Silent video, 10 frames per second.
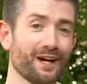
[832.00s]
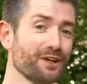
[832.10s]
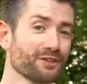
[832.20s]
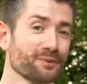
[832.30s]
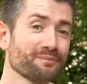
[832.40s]

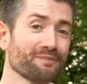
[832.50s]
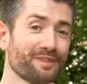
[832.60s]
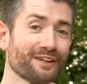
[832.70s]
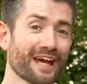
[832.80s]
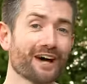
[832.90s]
So
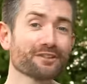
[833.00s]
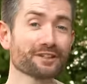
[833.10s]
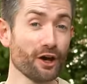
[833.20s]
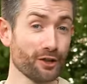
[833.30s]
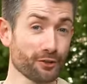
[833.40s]
there you have it,
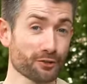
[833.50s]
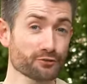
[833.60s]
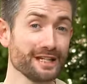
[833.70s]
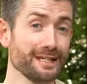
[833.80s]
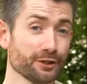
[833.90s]

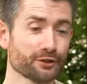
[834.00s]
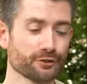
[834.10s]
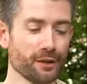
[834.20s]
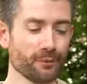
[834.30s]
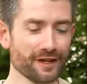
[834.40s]
three
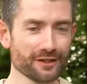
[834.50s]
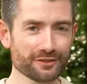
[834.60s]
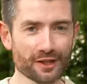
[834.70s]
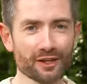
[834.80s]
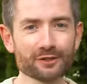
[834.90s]
great
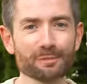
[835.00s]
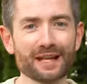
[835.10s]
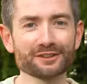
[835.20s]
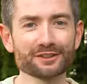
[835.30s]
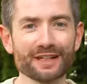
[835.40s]
ways to
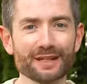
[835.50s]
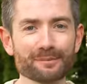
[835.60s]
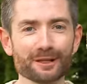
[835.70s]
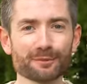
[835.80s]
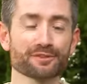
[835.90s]
plant your lily
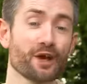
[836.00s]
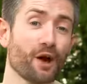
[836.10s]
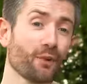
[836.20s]
bulbs,